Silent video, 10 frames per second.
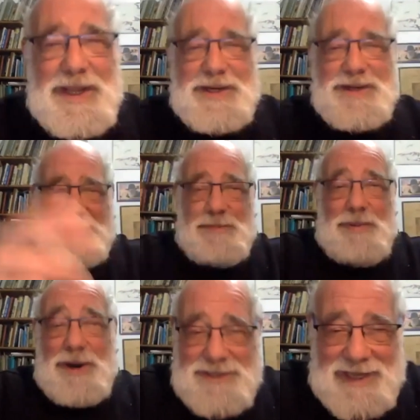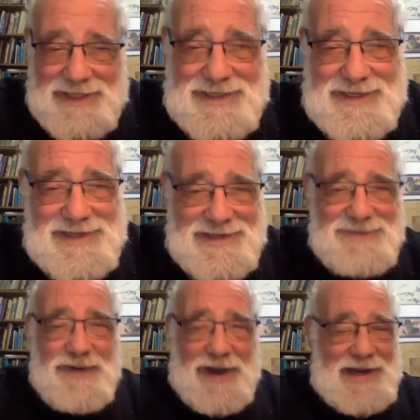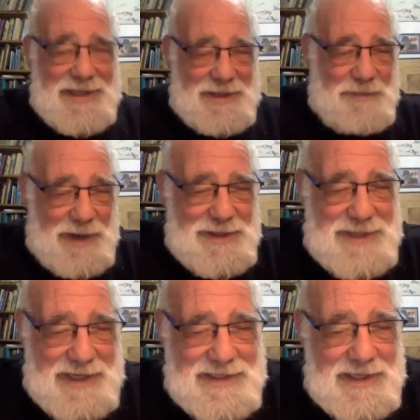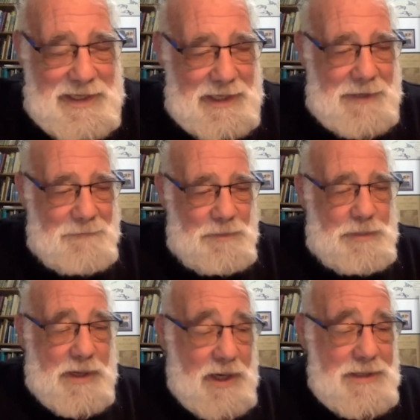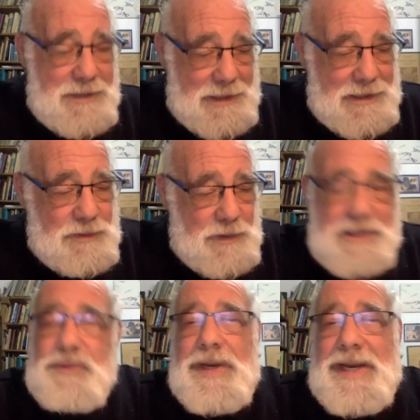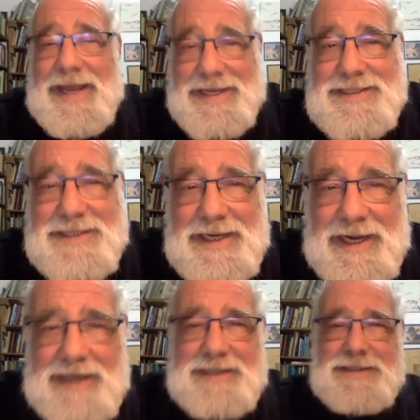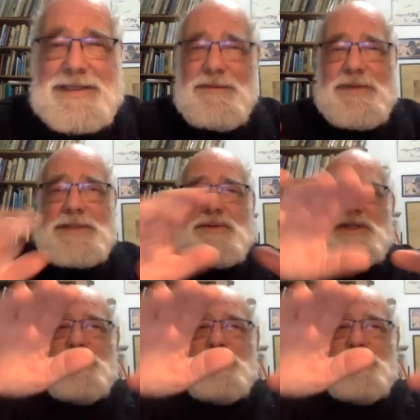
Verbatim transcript: under apartheid, violent apartheid, because Israel has really insulated itself. Israel's